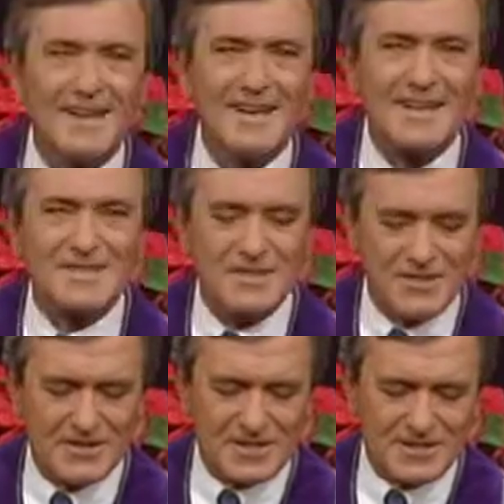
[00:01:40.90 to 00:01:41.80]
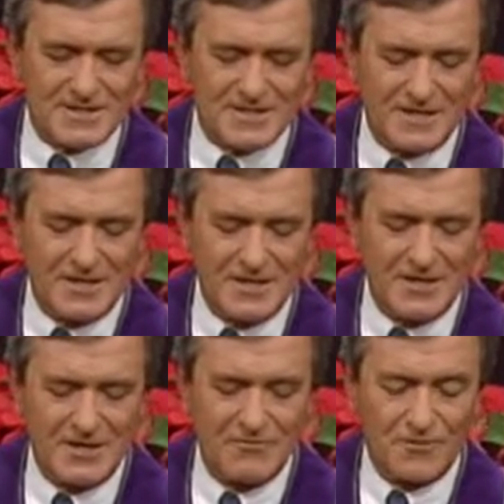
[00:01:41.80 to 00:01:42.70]
Listen to this.
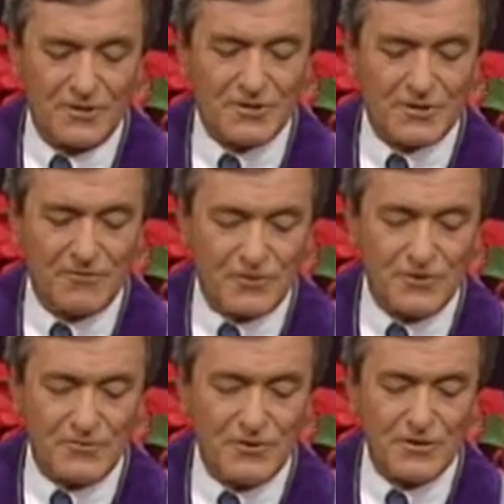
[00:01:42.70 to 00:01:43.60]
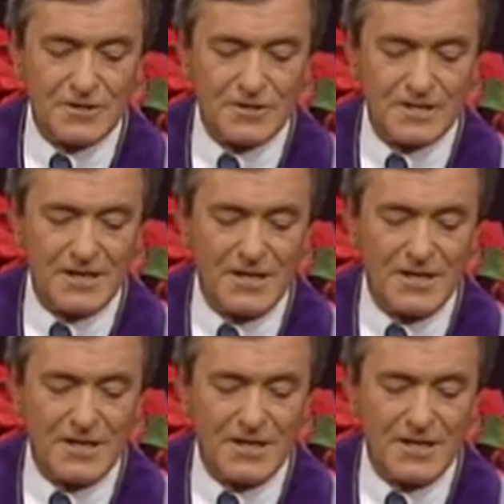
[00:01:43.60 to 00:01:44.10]
First, the first verse.